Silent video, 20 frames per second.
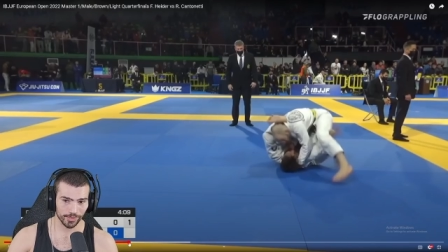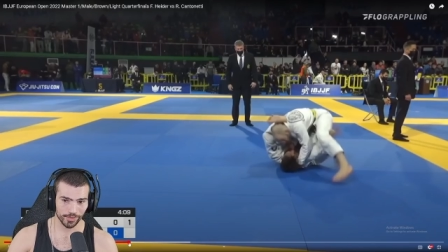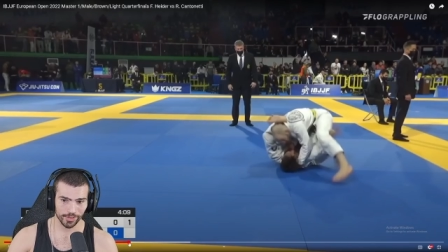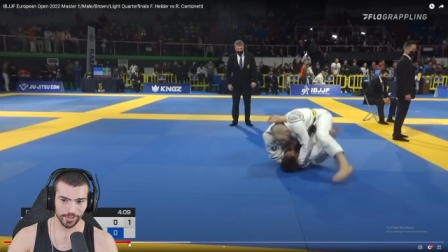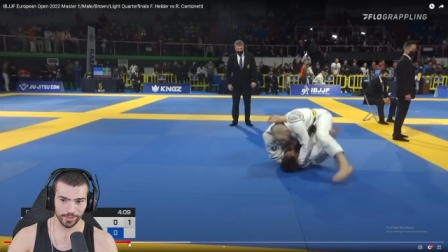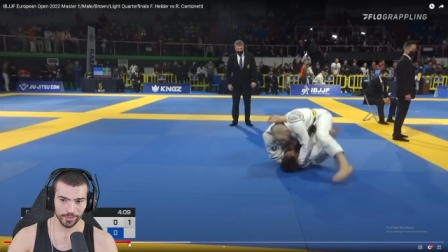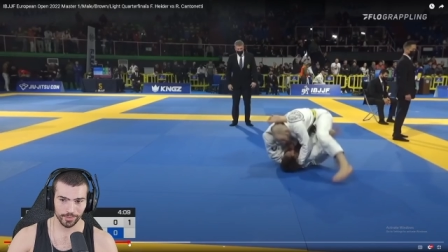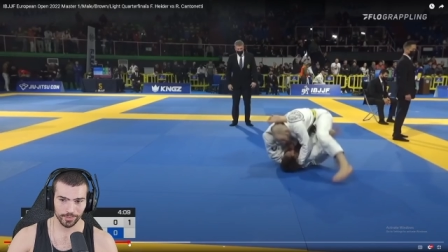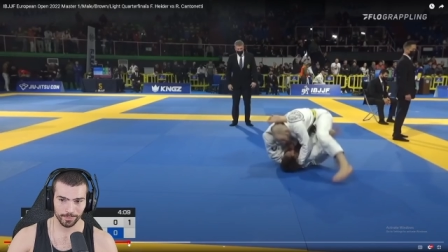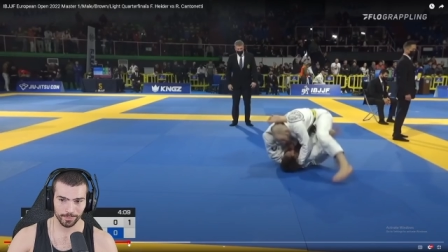
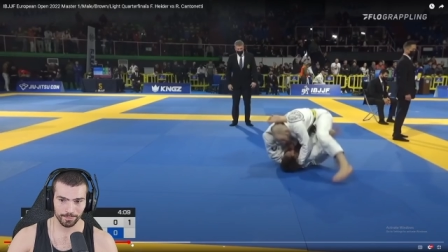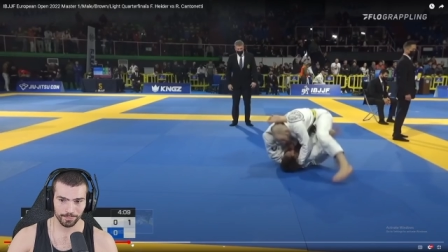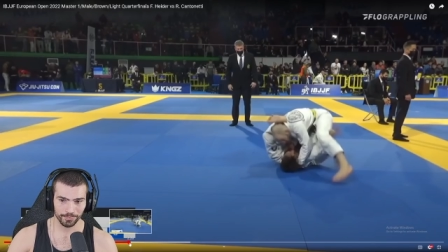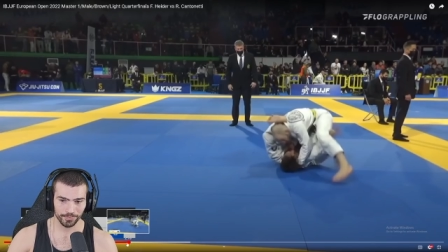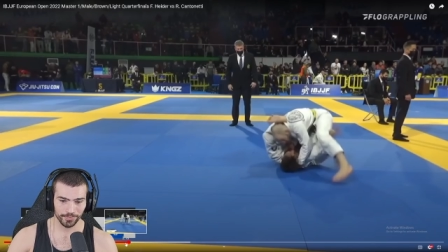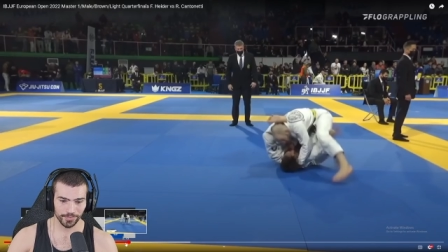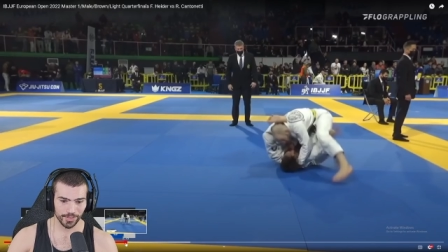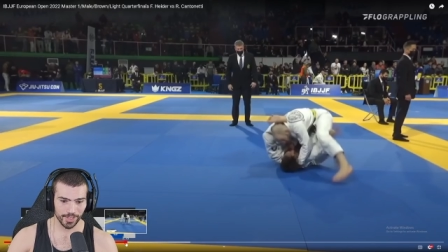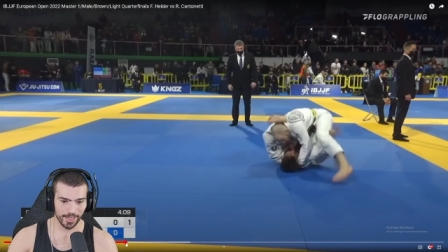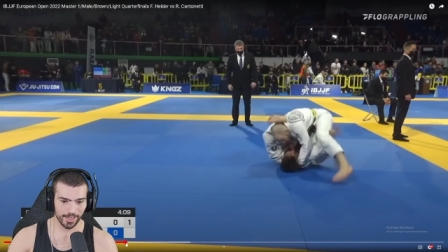So
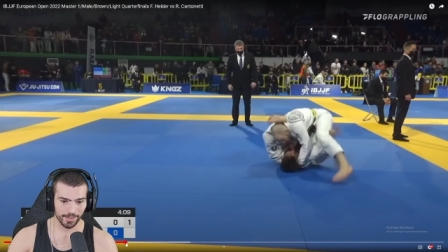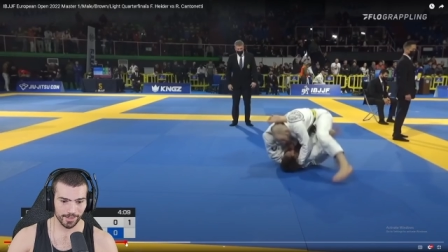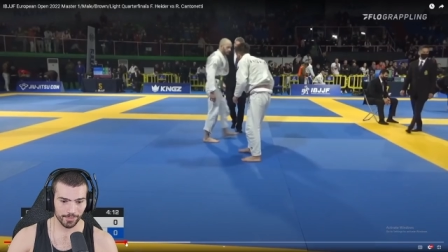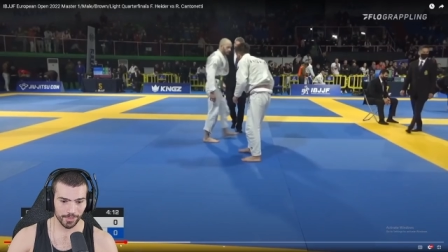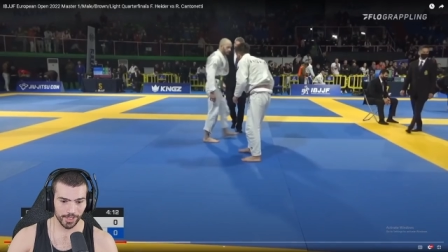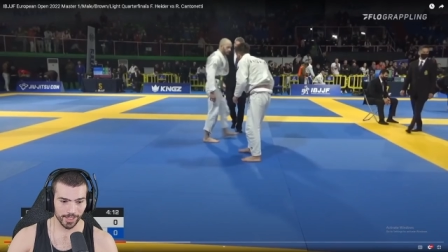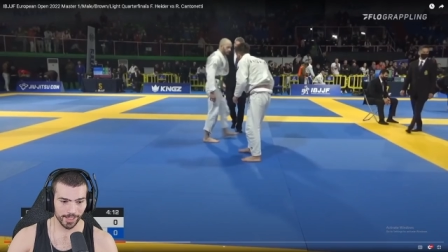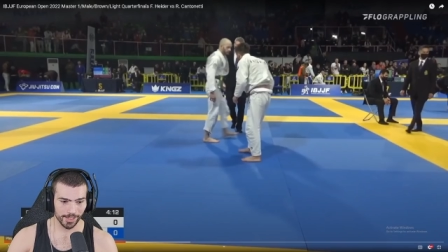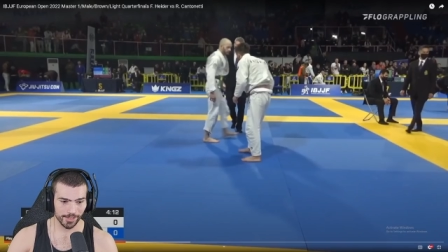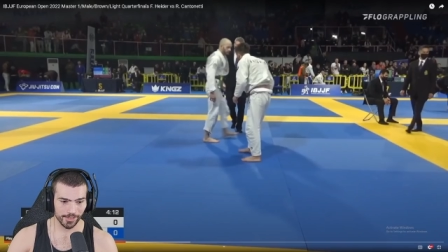take
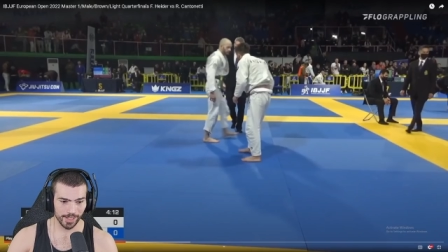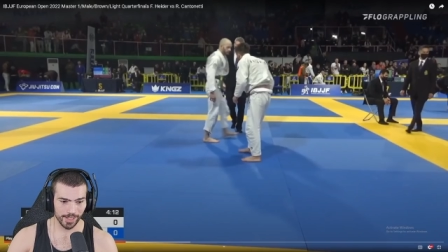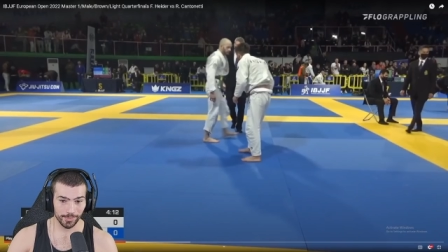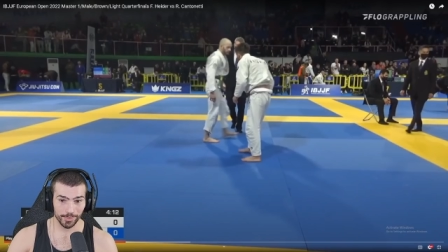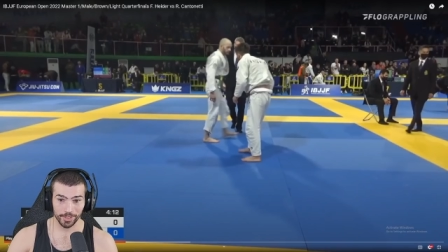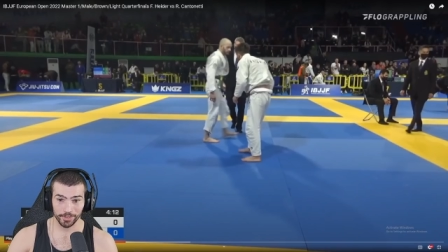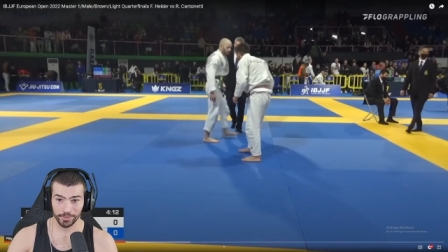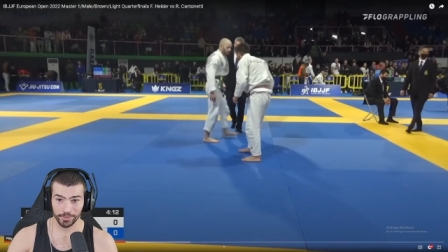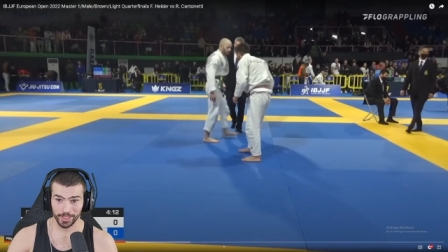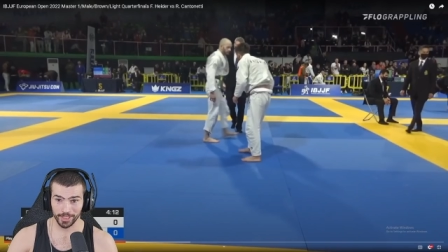everything I say
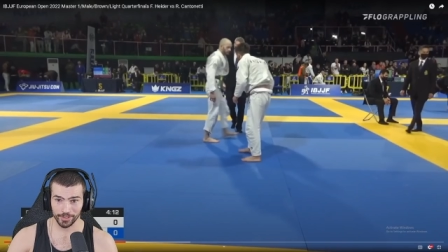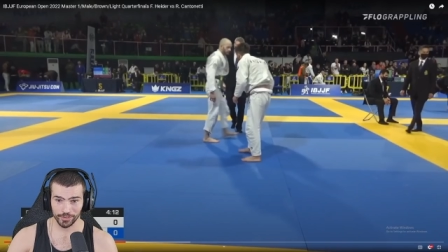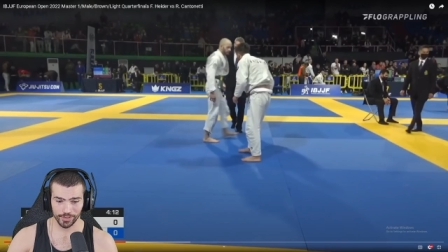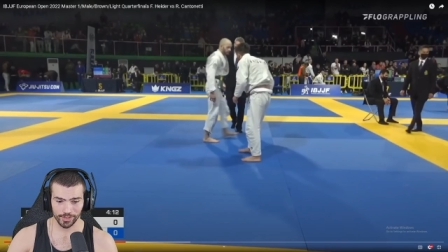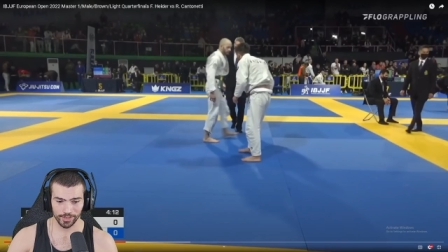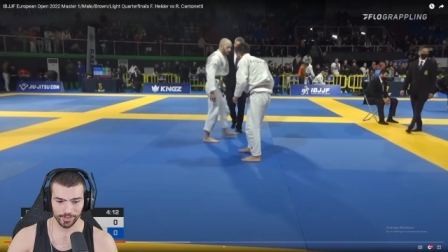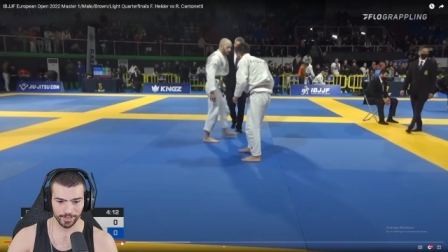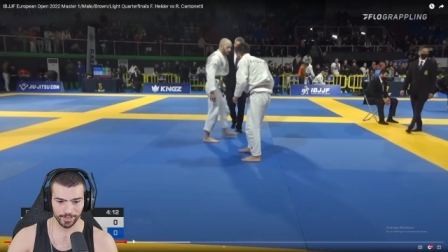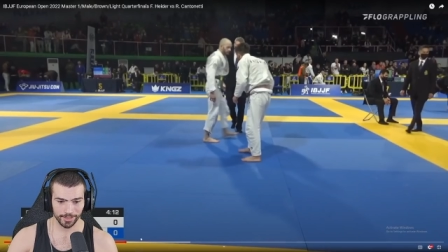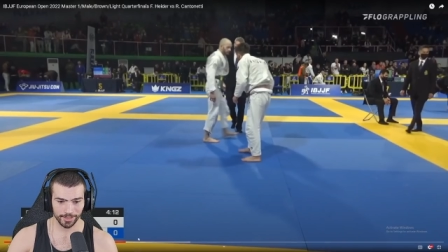with a grain of
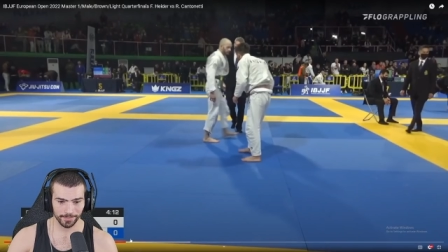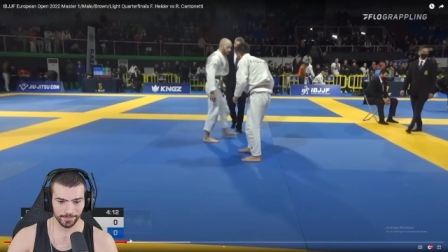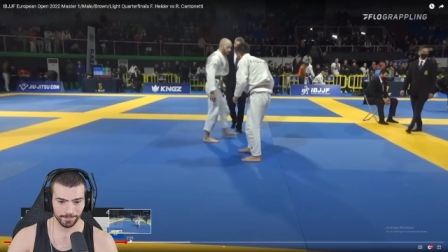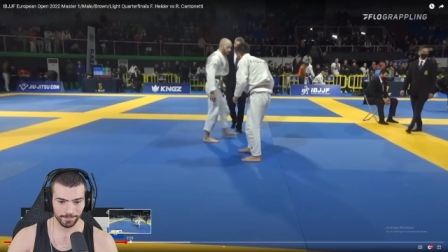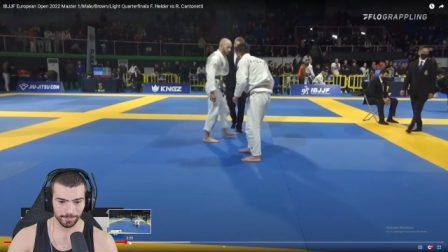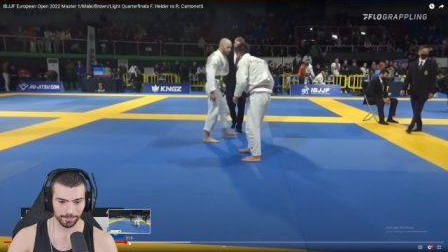salt there.